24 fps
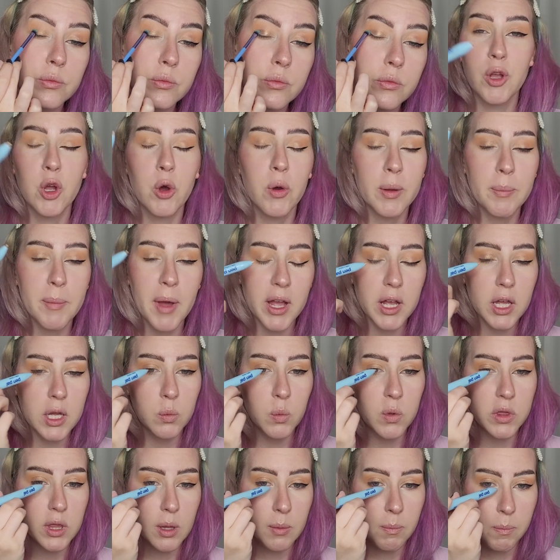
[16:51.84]
Going back in
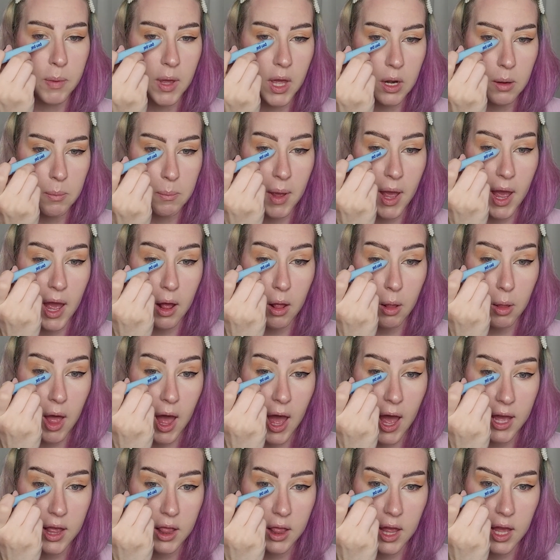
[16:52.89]
with the Pen Pal
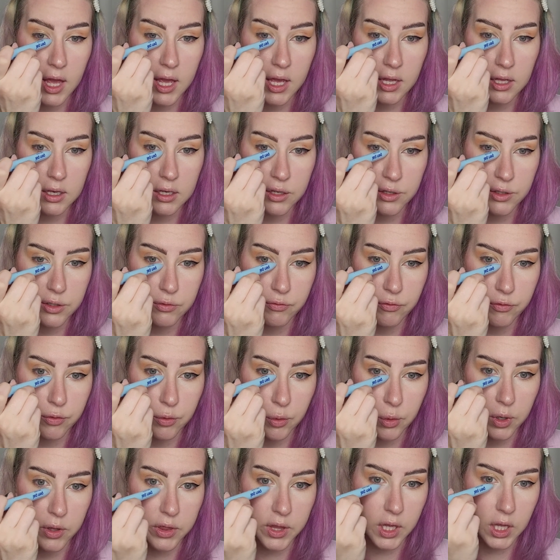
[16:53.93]
highlight
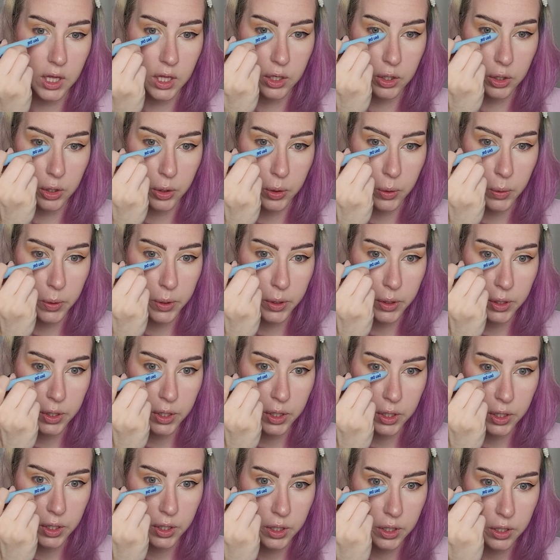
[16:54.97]
for the inner
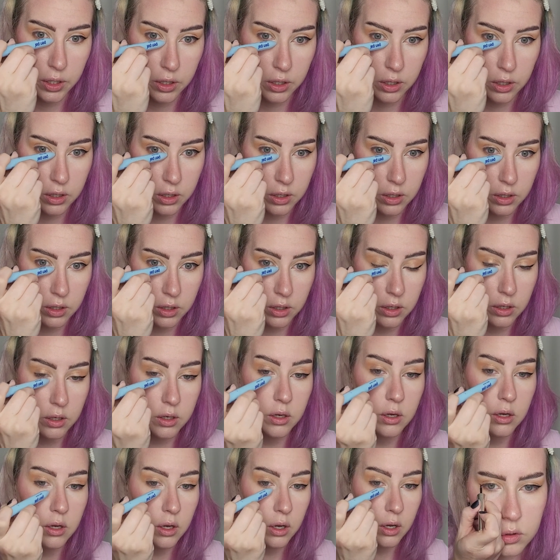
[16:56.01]
corner.
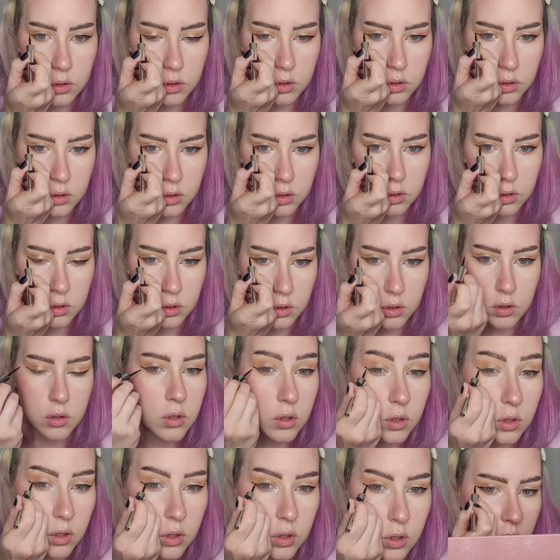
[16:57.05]
And now it's time
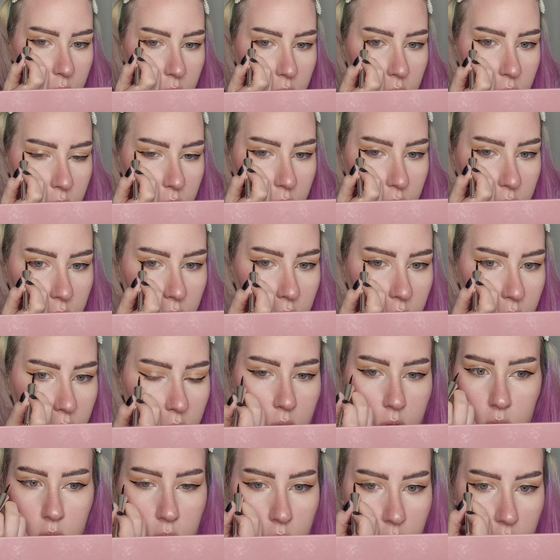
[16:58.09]
for liner.
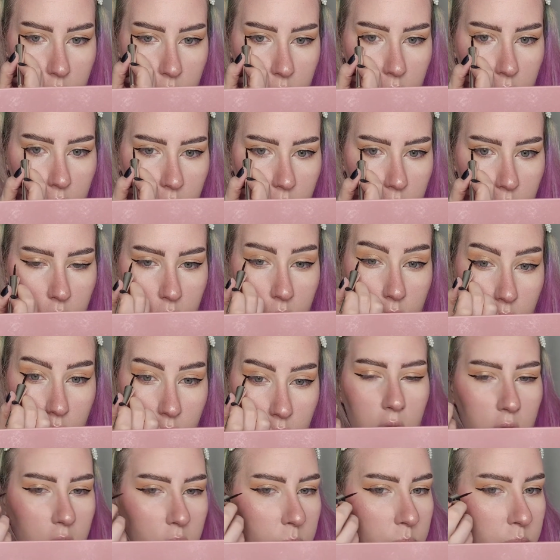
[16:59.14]

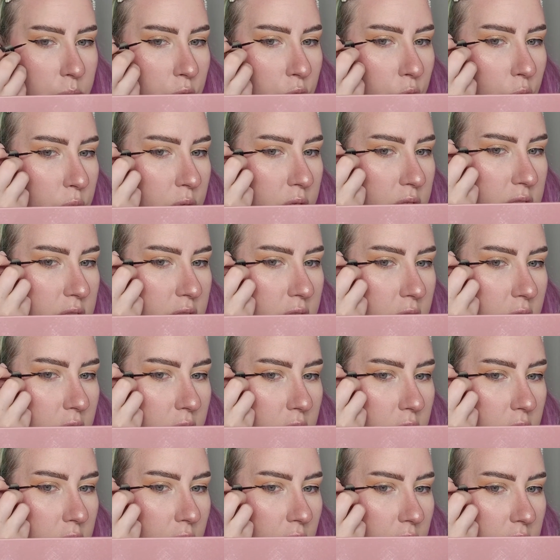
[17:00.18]
I am
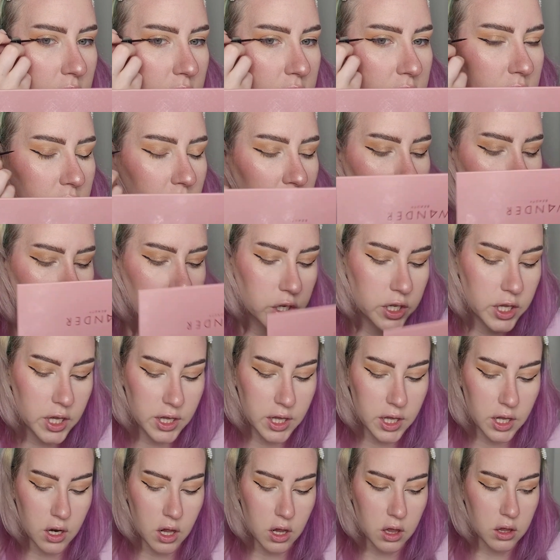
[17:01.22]
noticing that this liner can
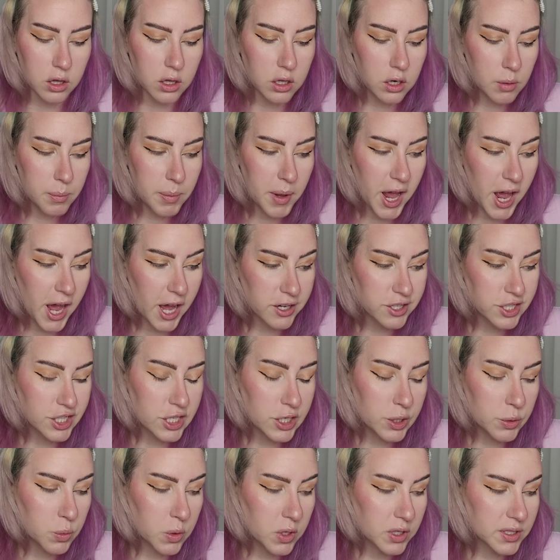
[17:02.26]
get a little patchy
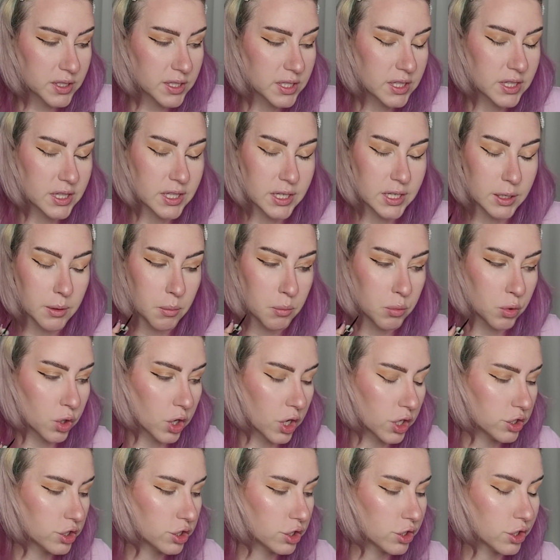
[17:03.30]
once the
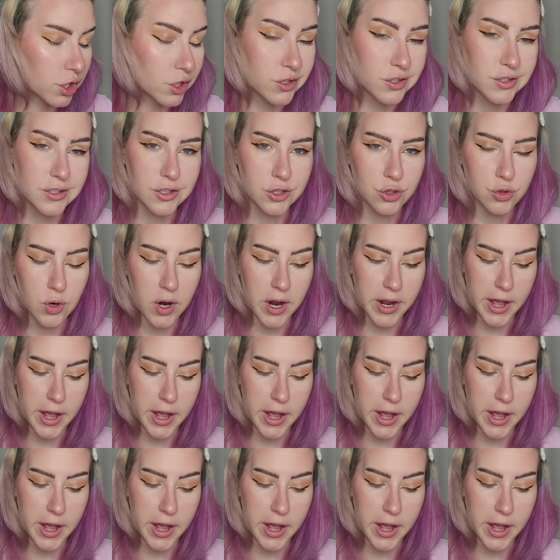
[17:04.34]
brush starts to dry